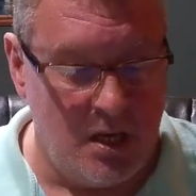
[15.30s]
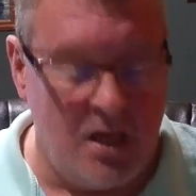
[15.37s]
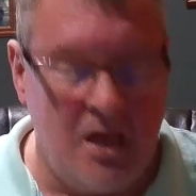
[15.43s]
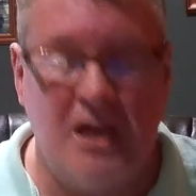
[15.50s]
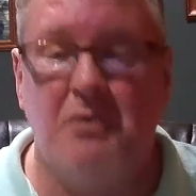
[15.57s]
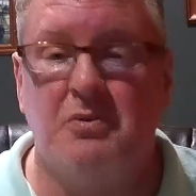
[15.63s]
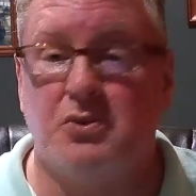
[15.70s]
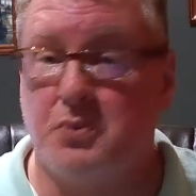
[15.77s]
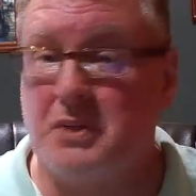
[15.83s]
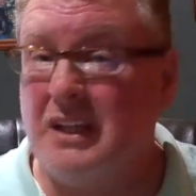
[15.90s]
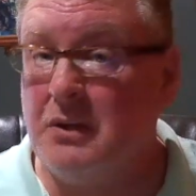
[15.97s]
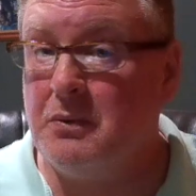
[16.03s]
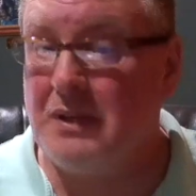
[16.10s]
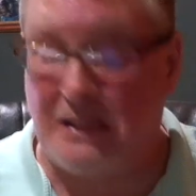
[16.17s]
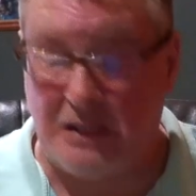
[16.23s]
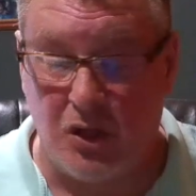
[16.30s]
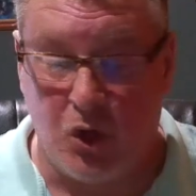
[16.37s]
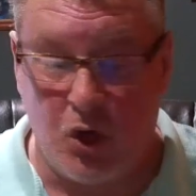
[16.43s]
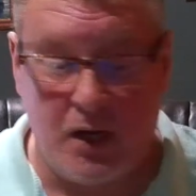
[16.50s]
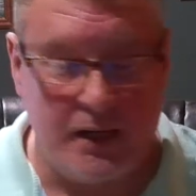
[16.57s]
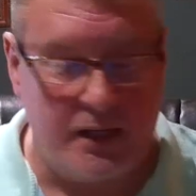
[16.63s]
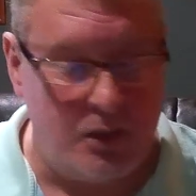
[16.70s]
it was really
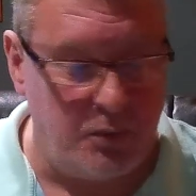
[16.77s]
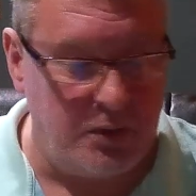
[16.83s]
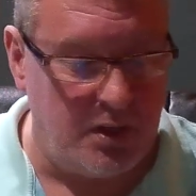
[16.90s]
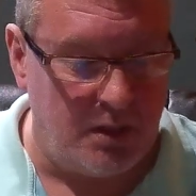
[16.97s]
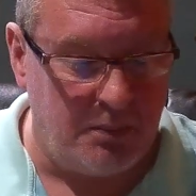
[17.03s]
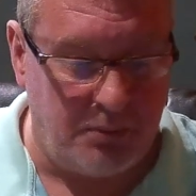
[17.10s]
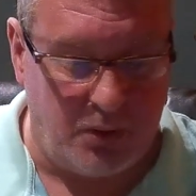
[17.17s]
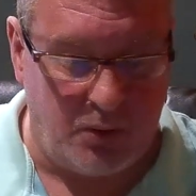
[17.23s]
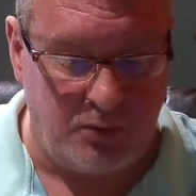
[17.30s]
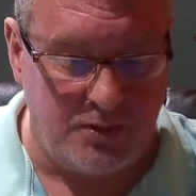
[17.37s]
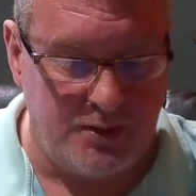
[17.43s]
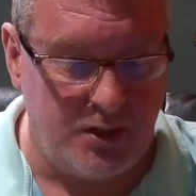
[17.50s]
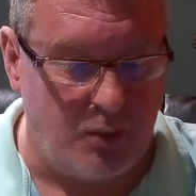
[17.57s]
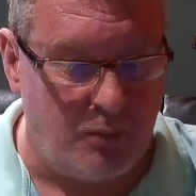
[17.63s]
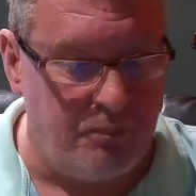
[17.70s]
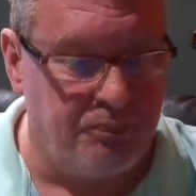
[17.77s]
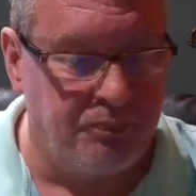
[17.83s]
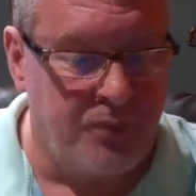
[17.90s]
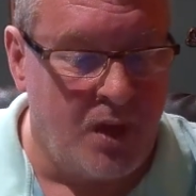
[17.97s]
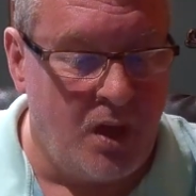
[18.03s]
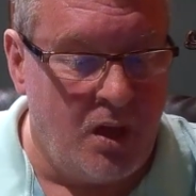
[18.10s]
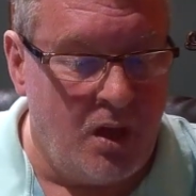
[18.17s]
long and it wouldn't upload. So
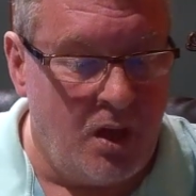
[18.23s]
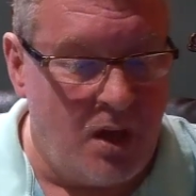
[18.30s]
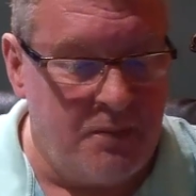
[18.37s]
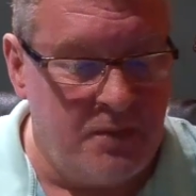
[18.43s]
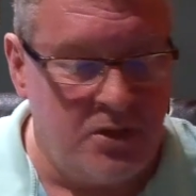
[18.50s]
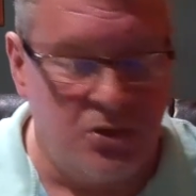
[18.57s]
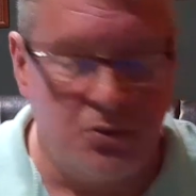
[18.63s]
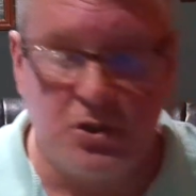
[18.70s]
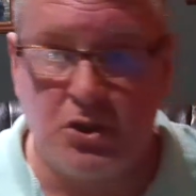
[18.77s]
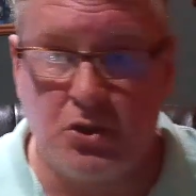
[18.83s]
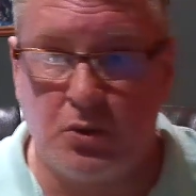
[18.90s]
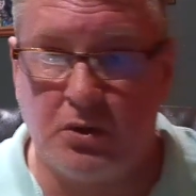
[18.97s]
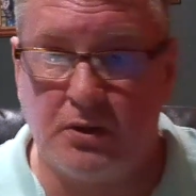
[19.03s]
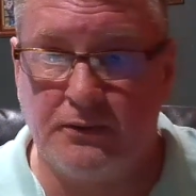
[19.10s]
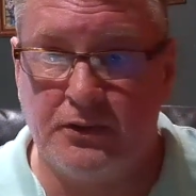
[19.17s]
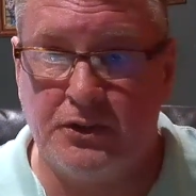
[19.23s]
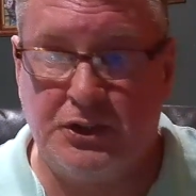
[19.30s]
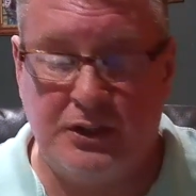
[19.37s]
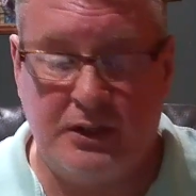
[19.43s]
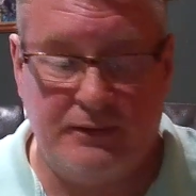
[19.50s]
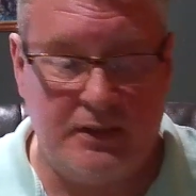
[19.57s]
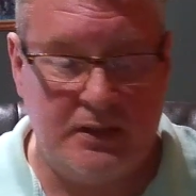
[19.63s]
I'm going to do a shorter version
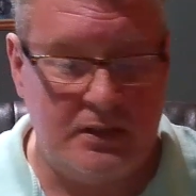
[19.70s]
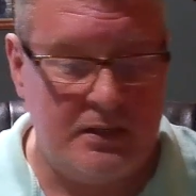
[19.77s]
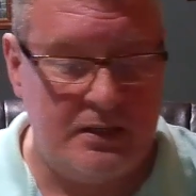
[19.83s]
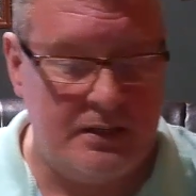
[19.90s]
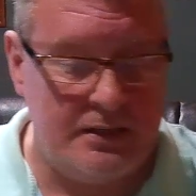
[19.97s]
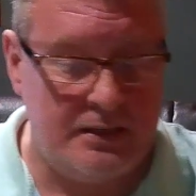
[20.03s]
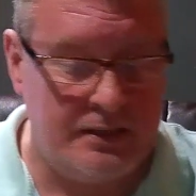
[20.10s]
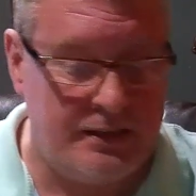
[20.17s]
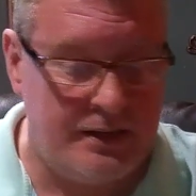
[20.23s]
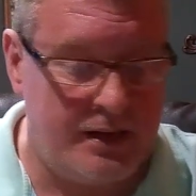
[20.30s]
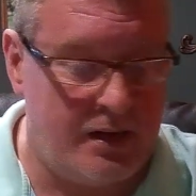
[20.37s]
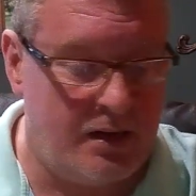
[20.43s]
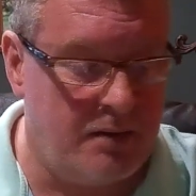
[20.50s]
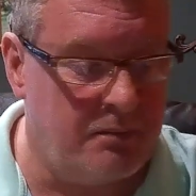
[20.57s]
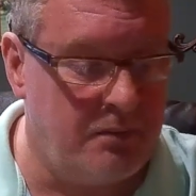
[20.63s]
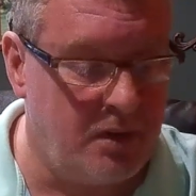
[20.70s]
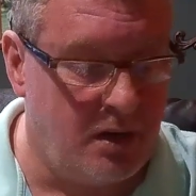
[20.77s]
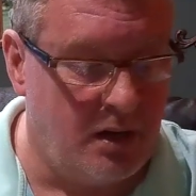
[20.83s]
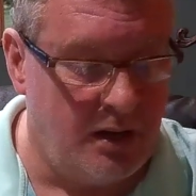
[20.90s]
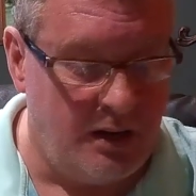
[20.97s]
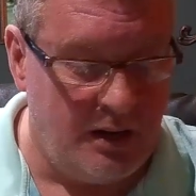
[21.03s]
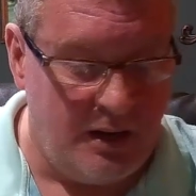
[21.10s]
of it. I
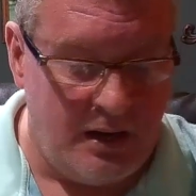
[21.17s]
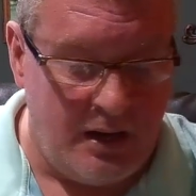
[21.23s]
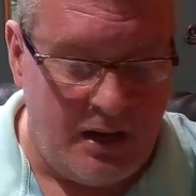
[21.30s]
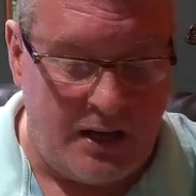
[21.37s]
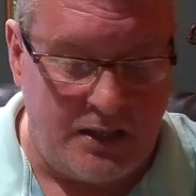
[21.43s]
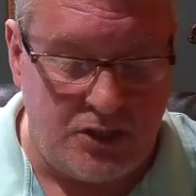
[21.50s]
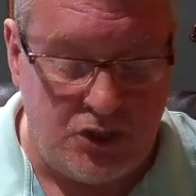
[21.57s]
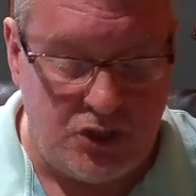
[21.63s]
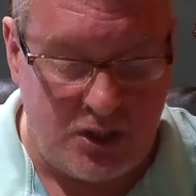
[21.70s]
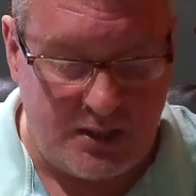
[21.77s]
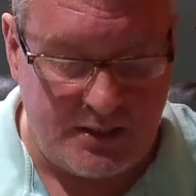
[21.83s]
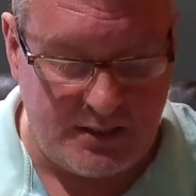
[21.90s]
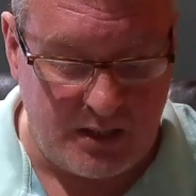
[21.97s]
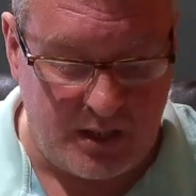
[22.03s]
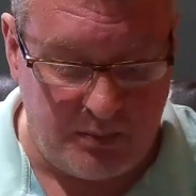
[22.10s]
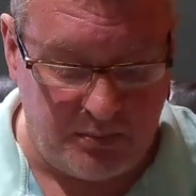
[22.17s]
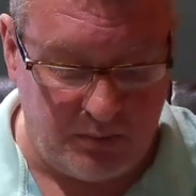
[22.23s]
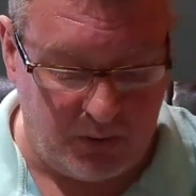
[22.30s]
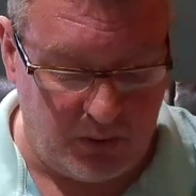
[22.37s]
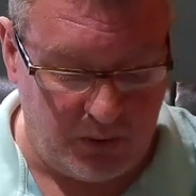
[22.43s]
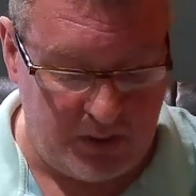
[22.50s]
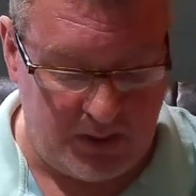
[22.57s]
just
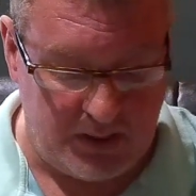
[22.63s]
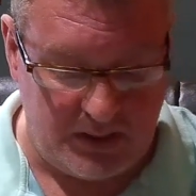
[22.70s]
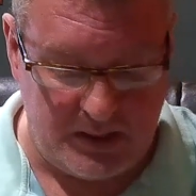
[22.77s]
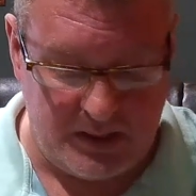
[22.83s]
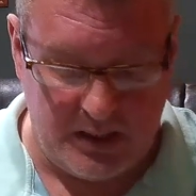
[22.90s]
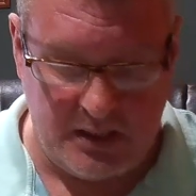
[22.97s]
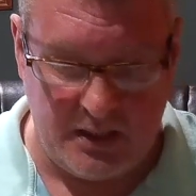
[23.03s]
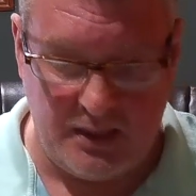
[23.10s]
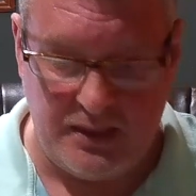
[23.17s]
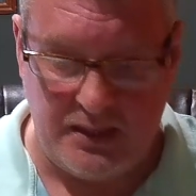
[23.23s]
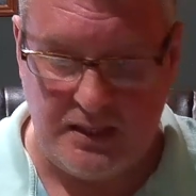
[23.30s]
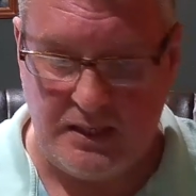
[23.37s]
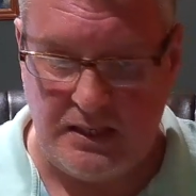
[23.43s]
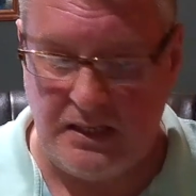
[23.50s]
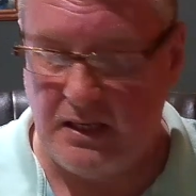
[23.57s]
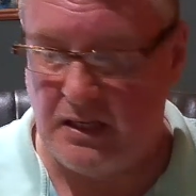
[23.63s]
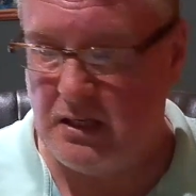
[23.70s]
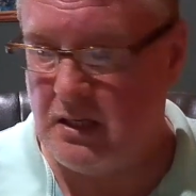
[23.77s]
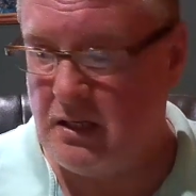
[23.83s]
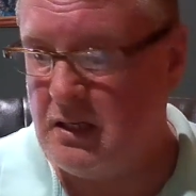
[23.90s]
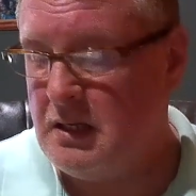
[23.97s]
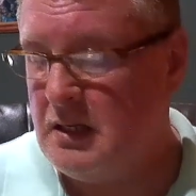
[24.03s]
uploaded the
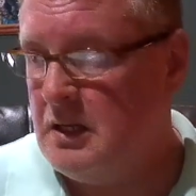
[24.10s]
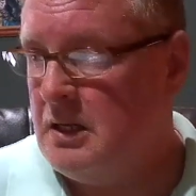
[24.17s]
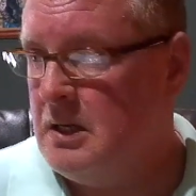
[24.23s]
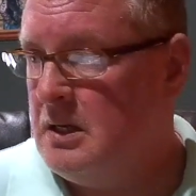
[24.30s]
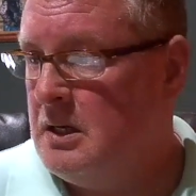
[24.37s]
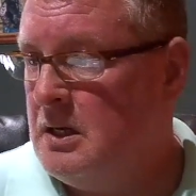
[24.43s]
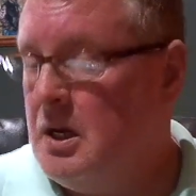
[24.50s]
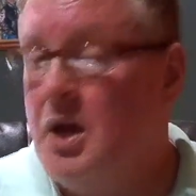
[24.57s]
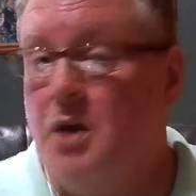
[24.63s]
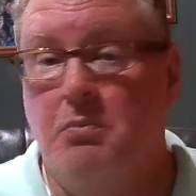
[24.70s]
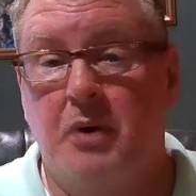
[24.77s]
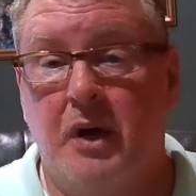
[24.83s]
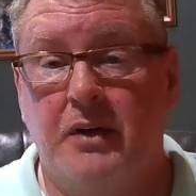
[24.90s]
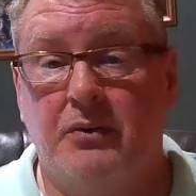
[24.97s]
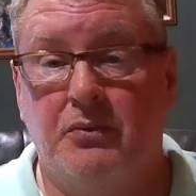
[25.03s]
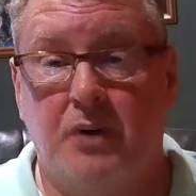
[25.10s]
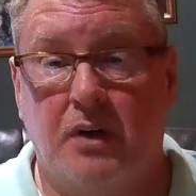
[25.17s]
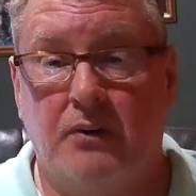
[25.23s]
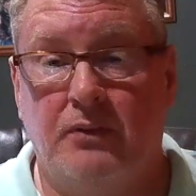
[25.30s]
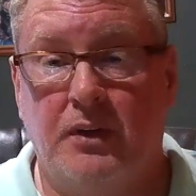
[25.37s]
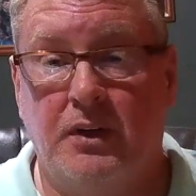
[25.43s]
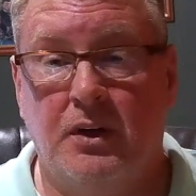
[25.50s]
braided rug
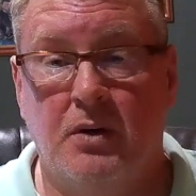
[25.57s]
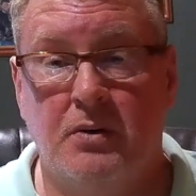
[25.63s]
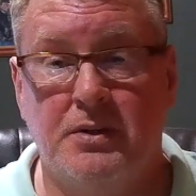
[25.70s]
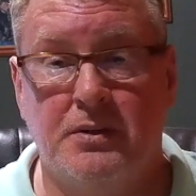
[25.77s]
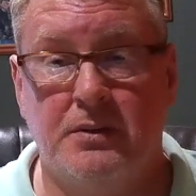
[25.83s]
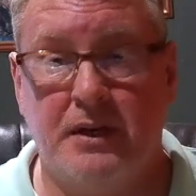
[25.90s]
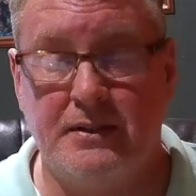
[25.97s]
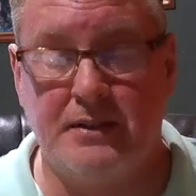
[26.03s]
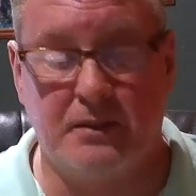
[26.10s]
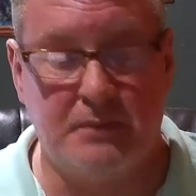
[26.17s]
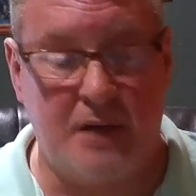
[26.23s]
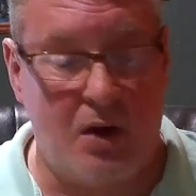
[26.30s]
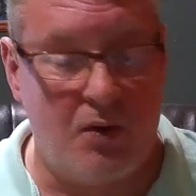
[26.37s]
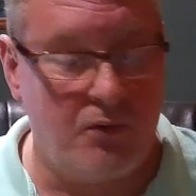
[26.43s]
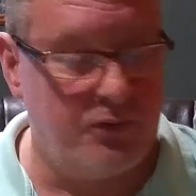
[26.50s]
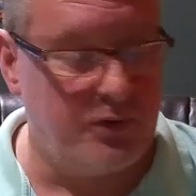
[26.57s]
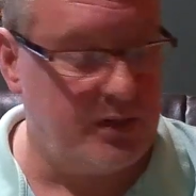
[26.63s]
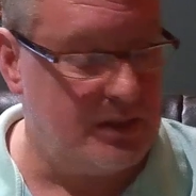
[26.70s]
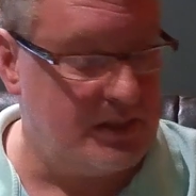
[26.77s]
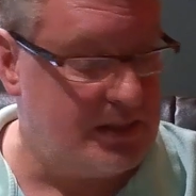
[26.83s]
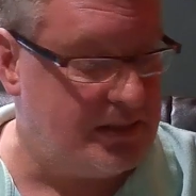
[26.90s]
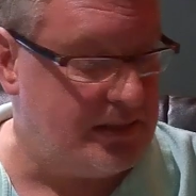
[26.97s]
video, so that's up now for you
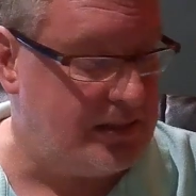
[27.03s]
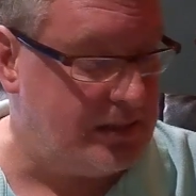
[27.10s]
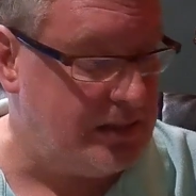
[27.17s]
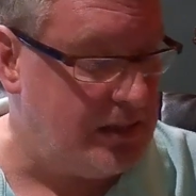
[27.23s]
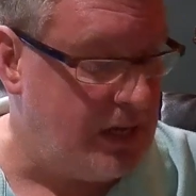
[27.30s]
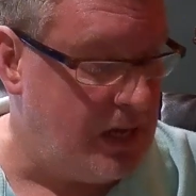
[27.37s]
to see.